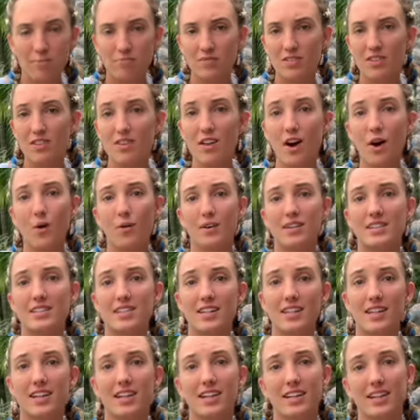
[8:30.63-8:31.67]
No, it's
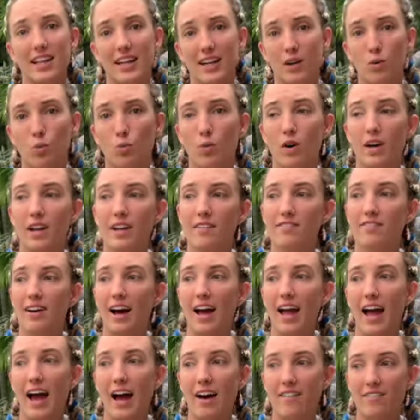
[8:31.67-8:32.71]
gonna, like, what if I
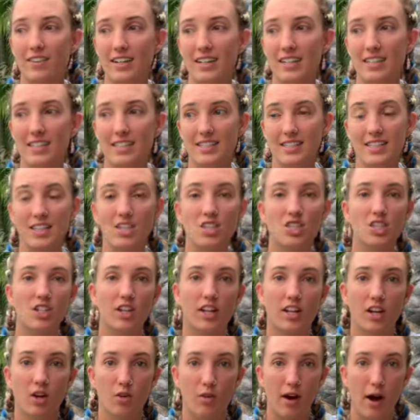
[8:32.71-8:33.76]
have
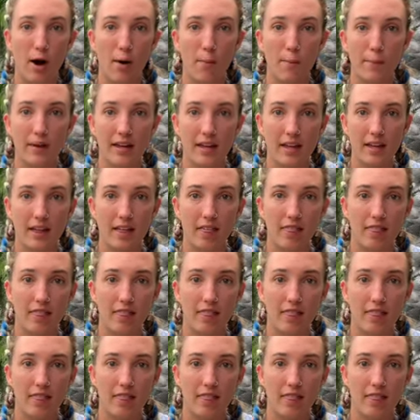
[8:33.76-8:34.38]
conditioning around me